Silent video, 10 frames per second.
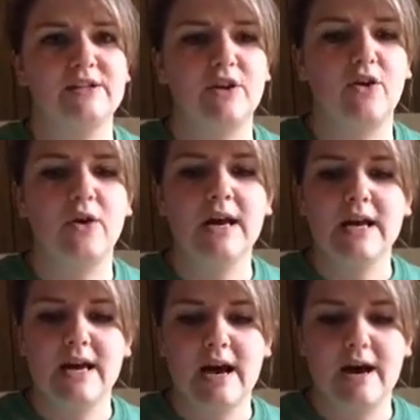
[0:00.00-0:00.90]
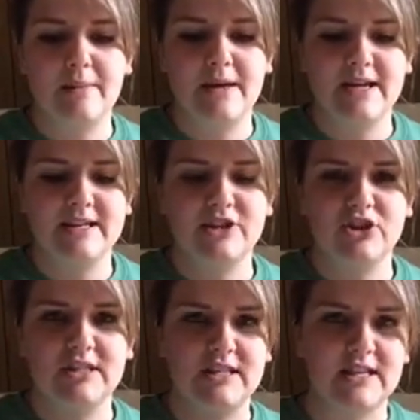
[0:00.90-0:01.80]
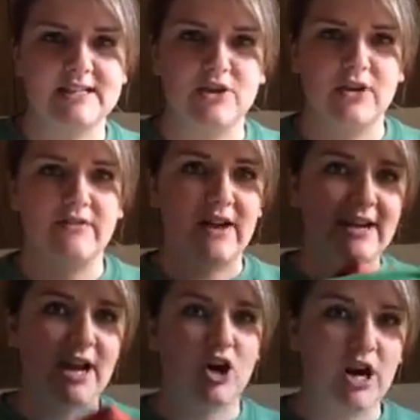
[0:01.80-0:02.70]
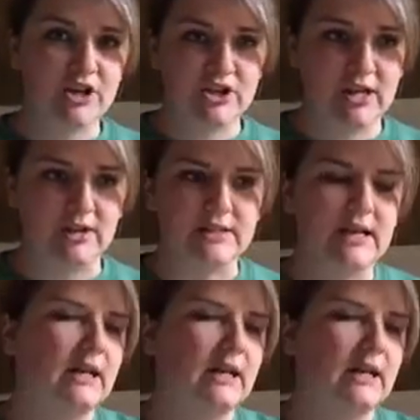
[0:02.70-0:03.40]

So in addition to things that you can find at garage sales,